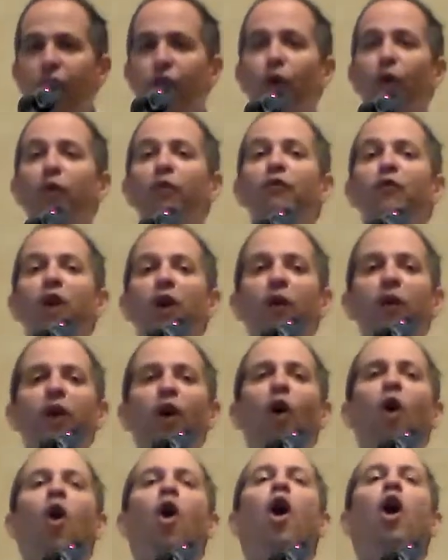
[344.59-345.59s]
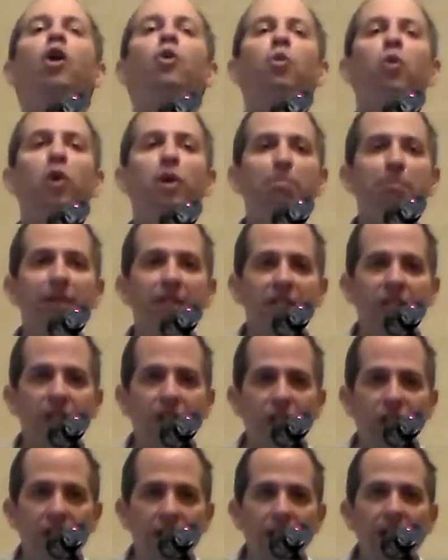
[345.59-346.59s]
you're in a very awkward
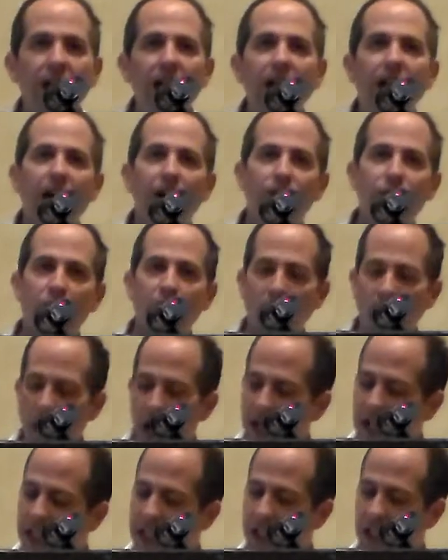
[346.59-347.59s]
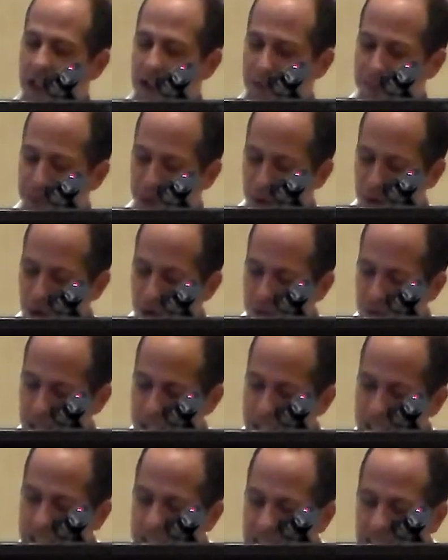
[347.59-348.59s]
position of trying to prove
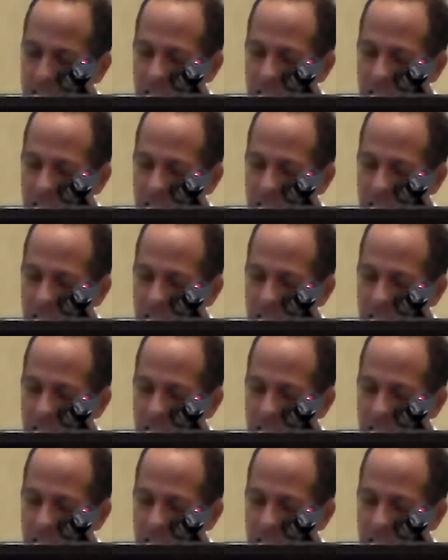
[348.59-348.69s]
it.